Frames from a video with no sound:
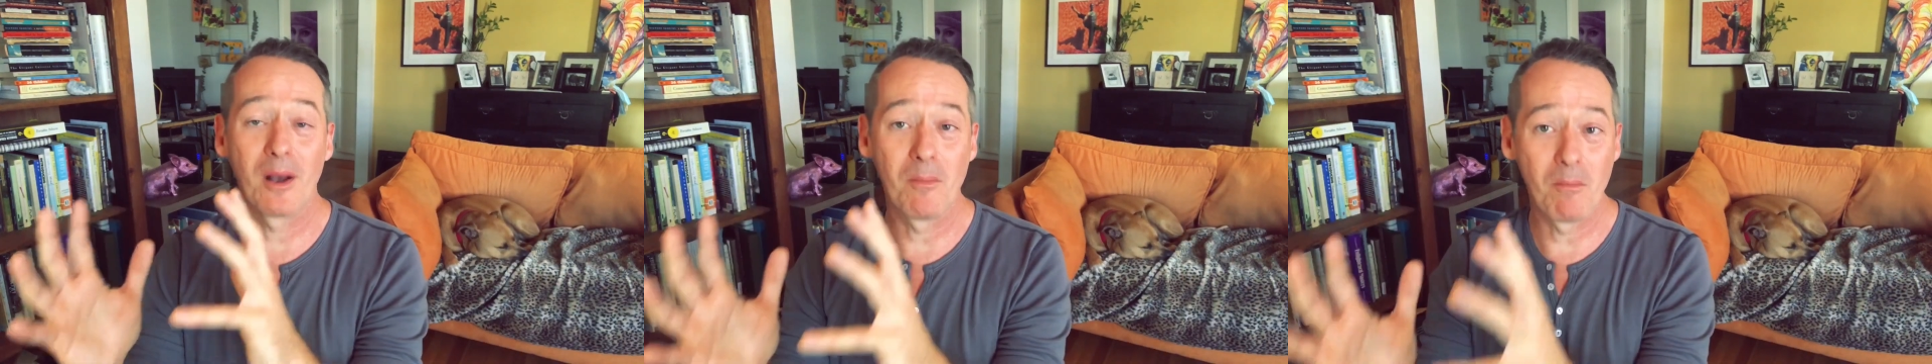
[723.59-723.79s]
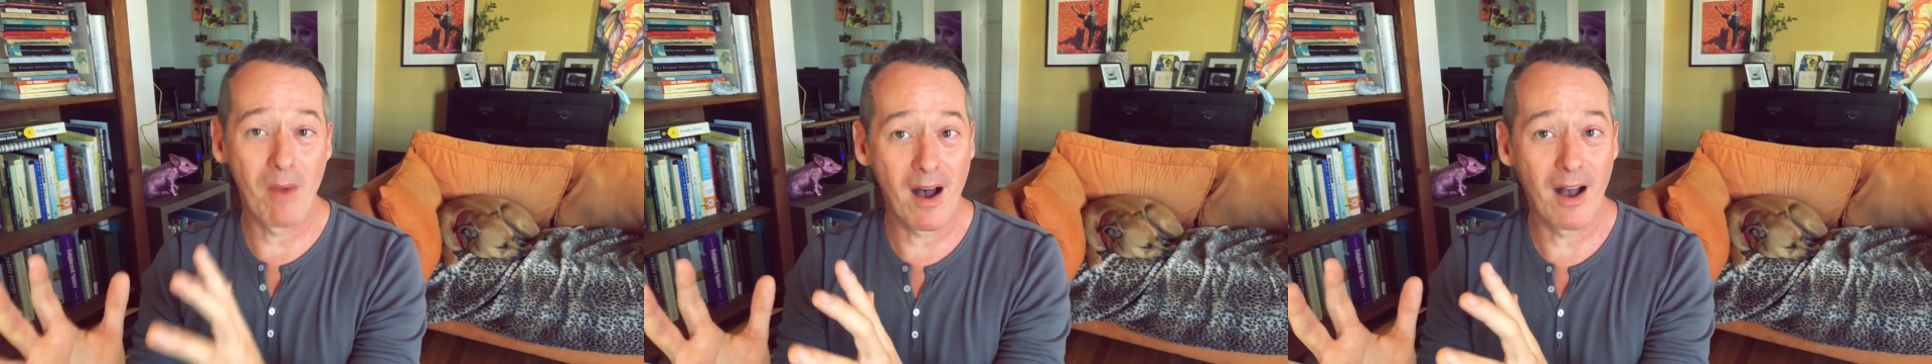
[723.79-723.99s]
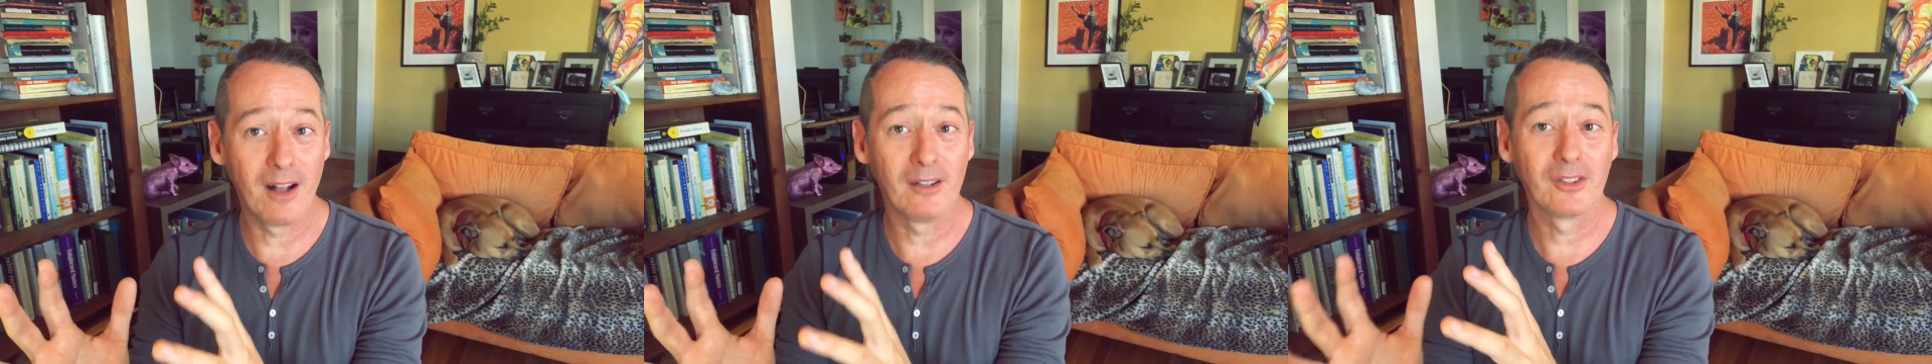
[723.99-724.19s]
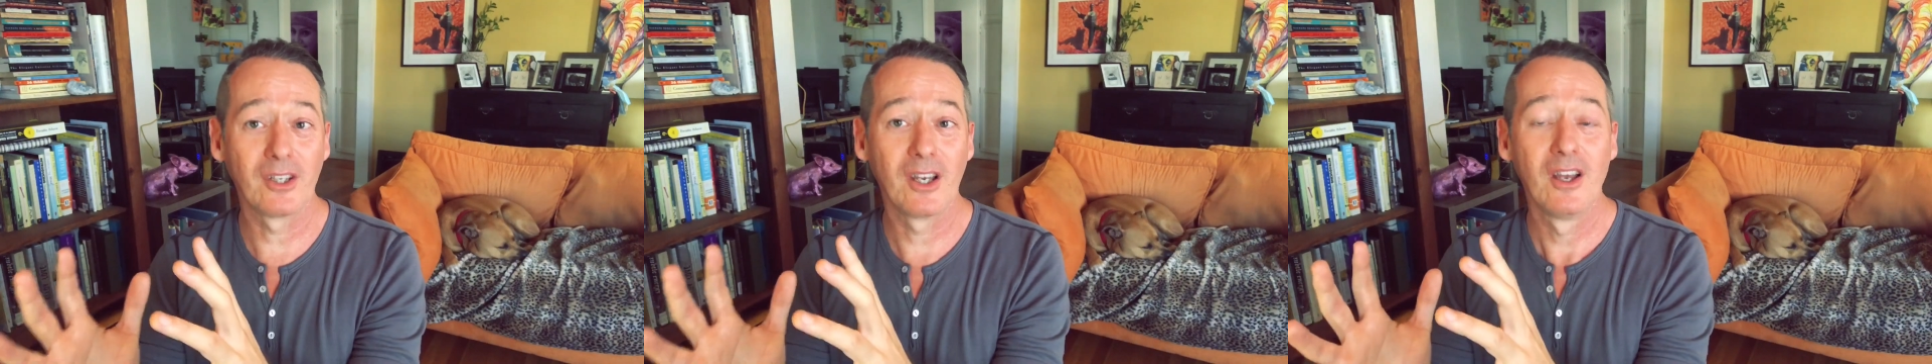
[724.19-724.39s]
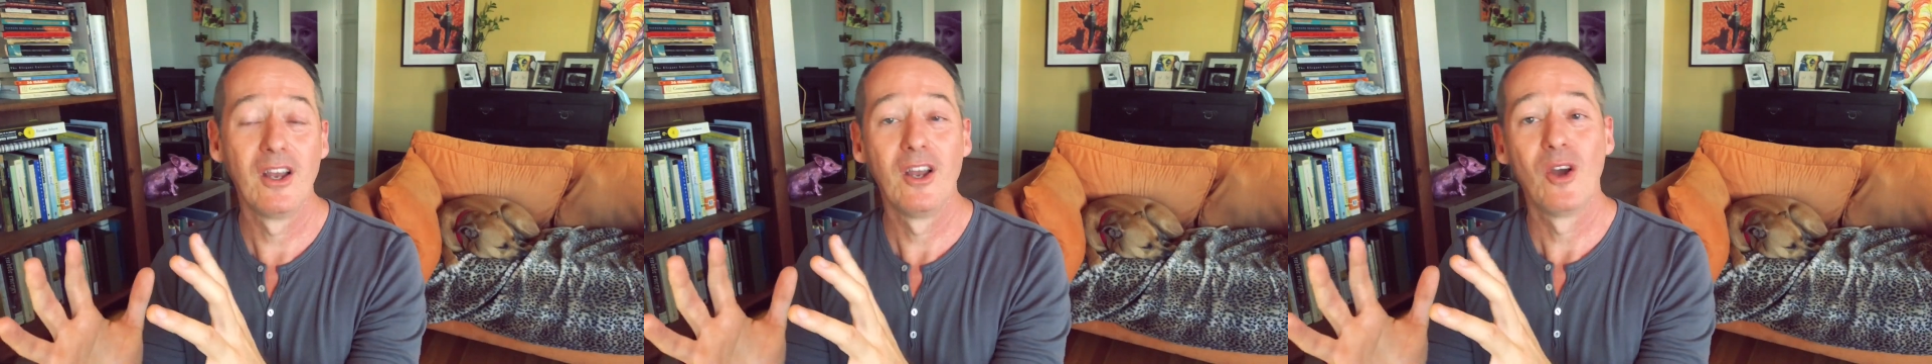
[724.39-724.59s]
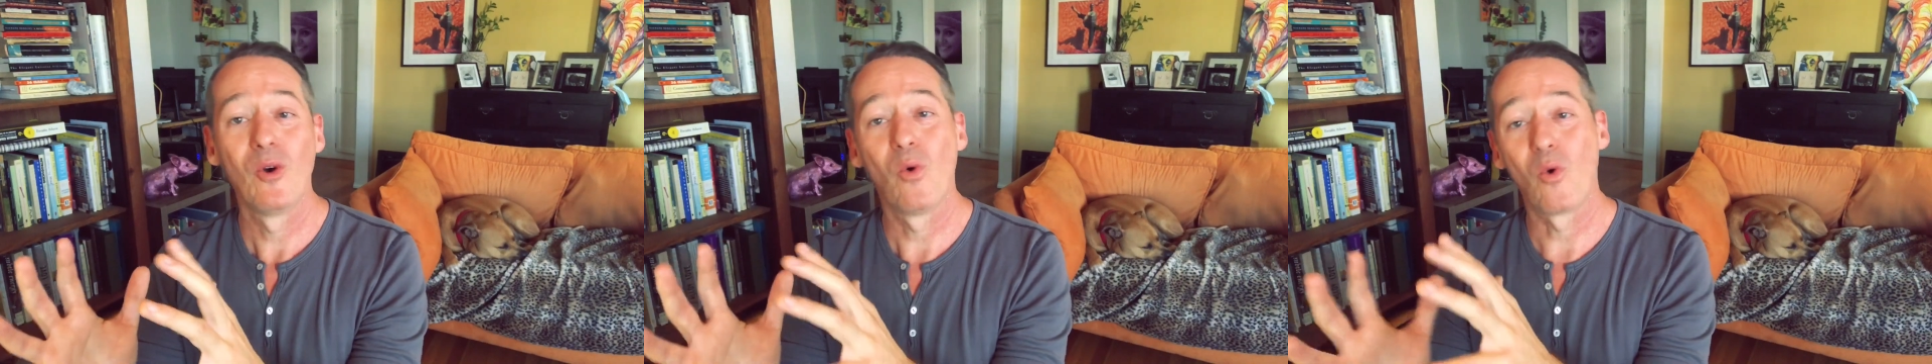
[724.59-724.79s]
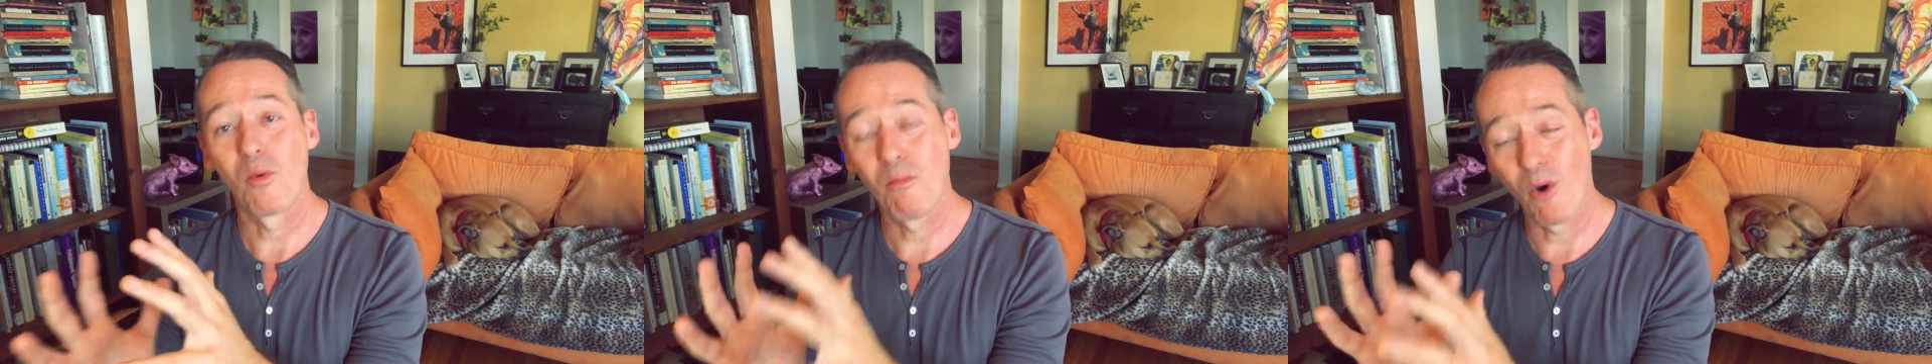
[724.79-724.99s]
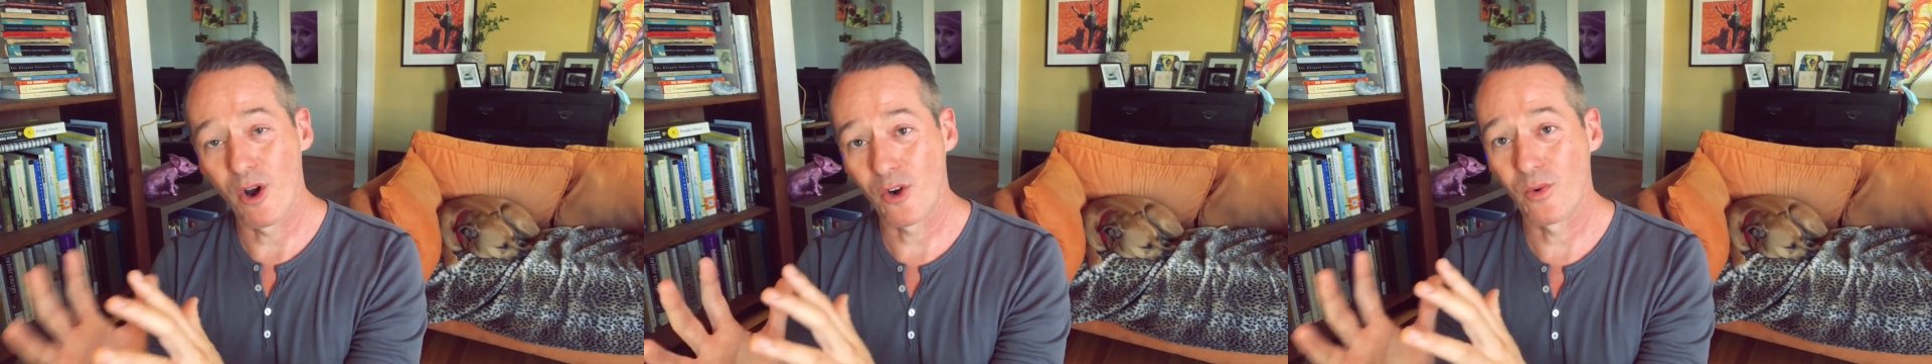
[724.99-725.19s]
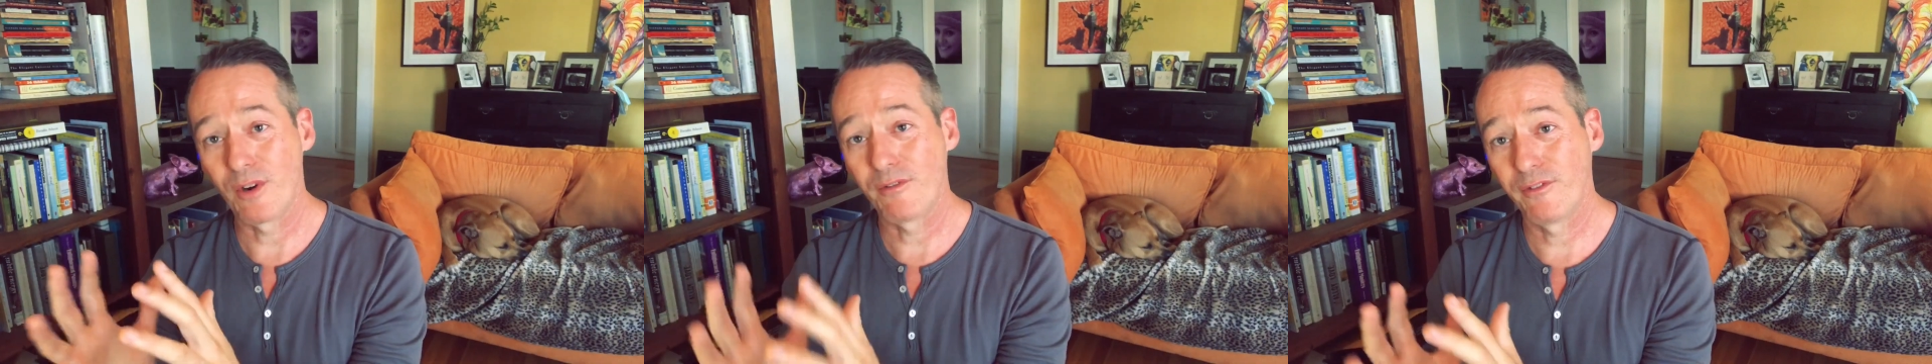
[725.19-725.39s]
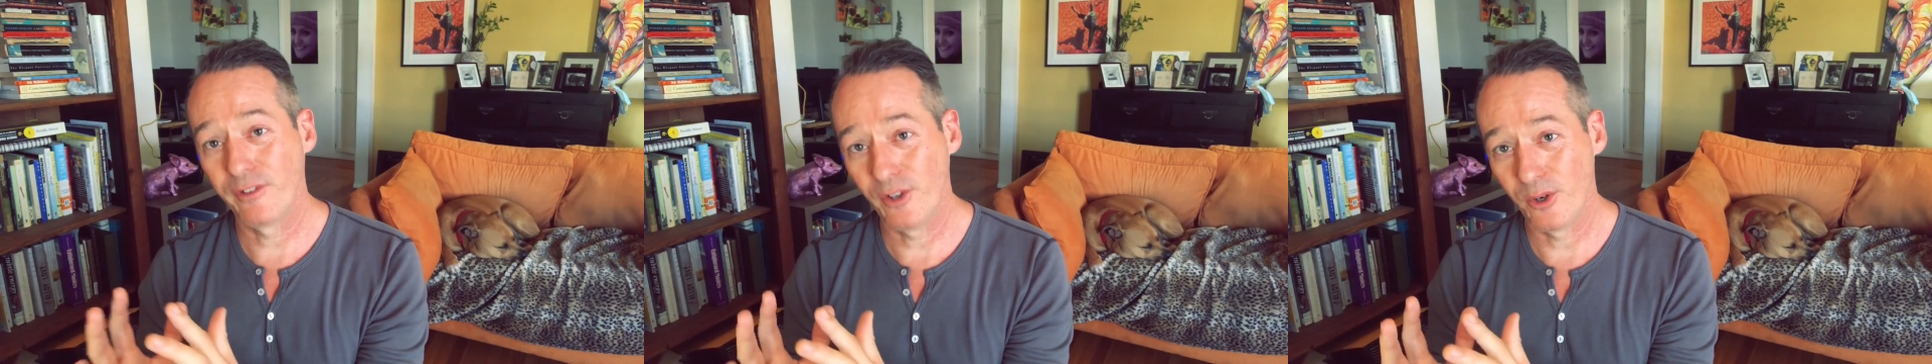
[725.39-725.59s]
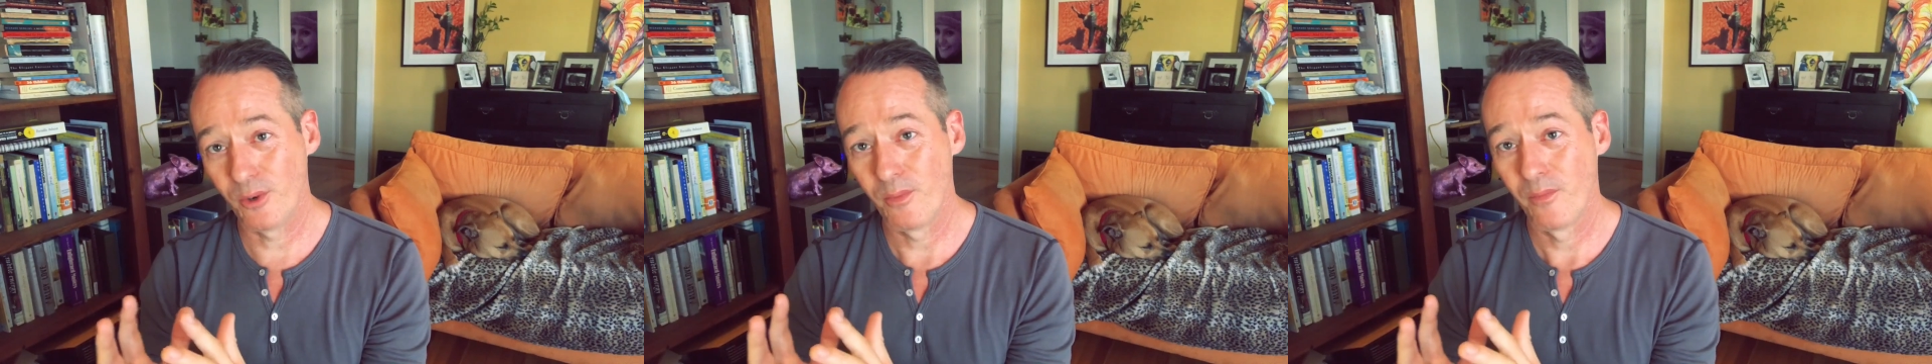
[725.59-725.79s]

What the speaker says: mild or moderate flu.